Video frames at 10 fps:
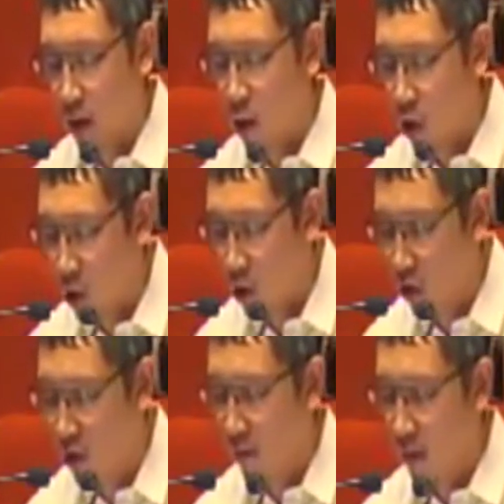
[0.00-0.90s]
on
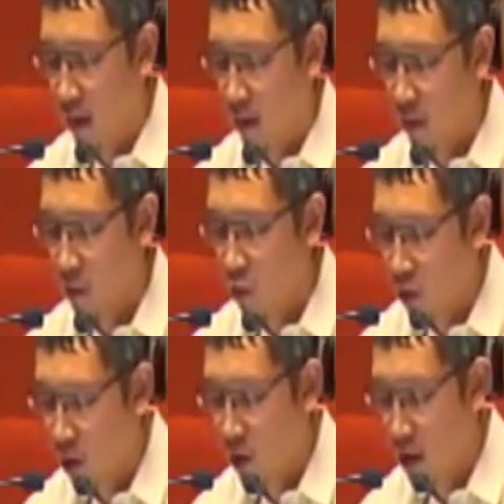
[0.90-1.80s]
August 7,
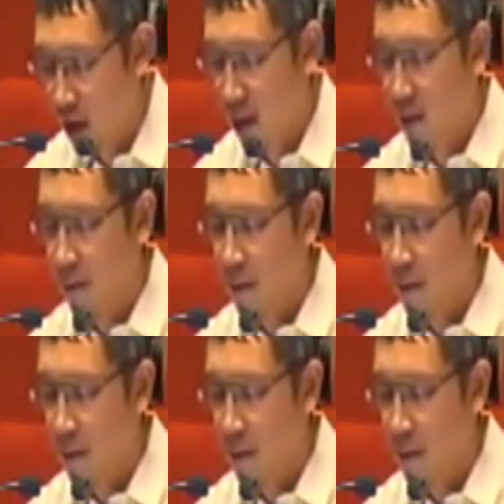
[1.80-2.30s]
2008.